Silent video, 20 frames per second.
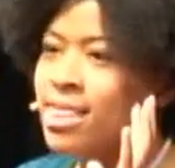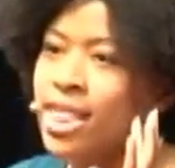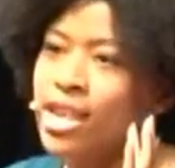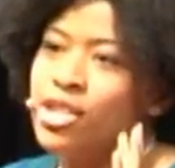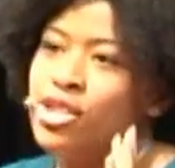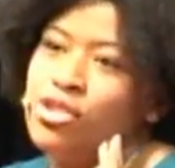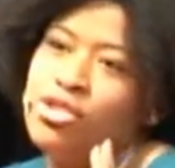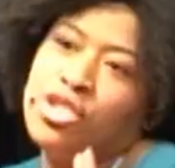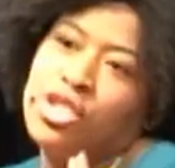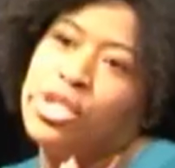
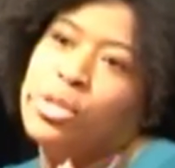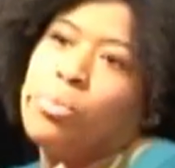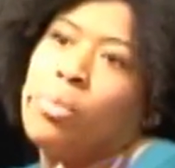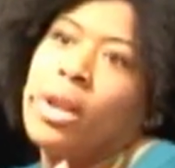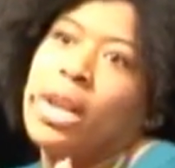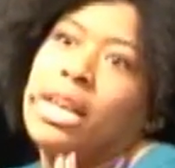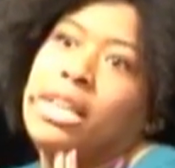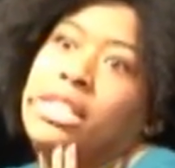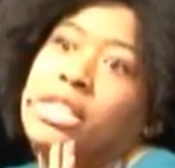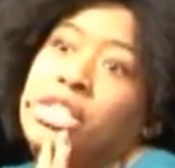that you just
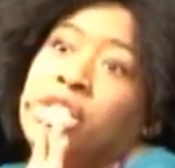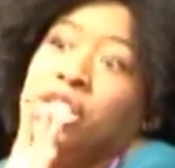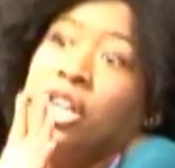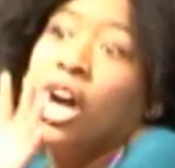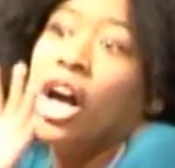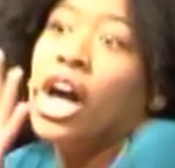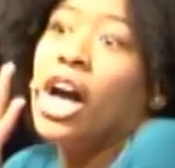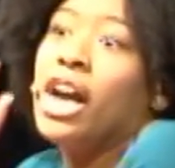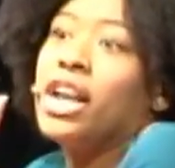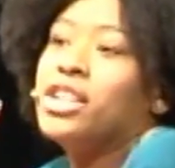want to
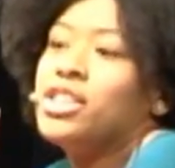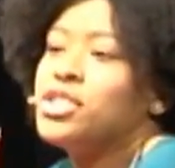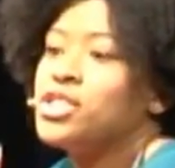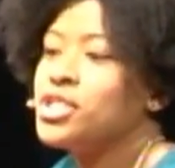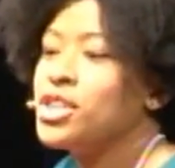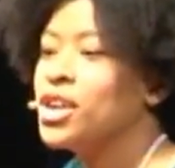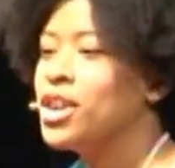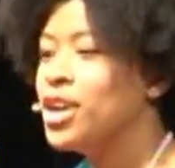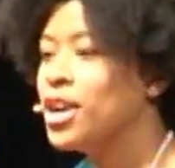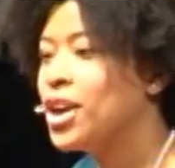
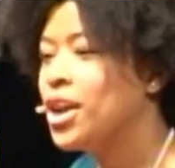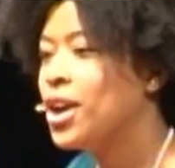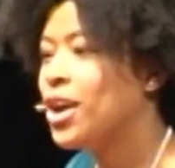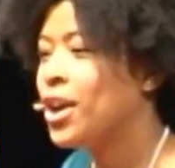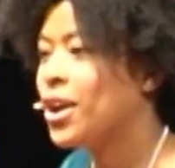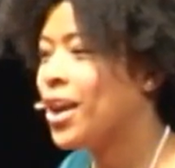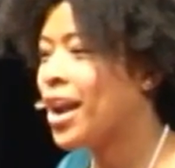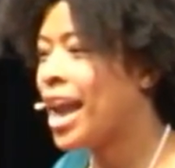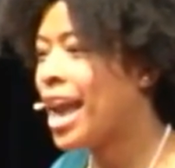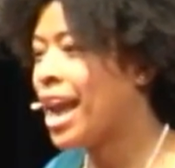touch
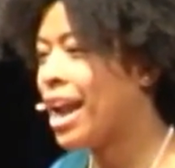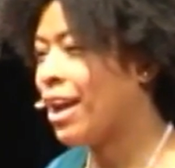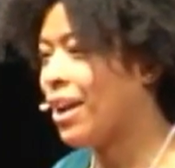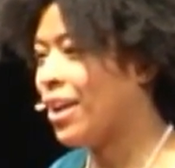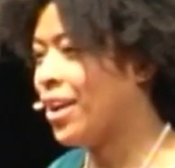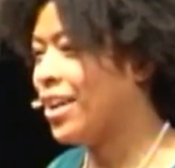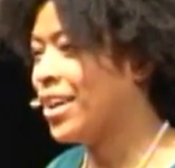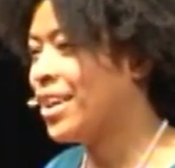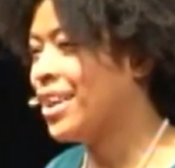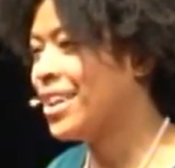her
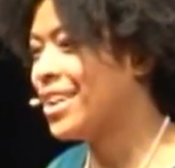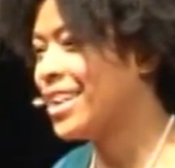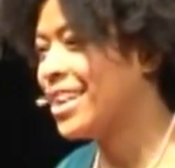hair.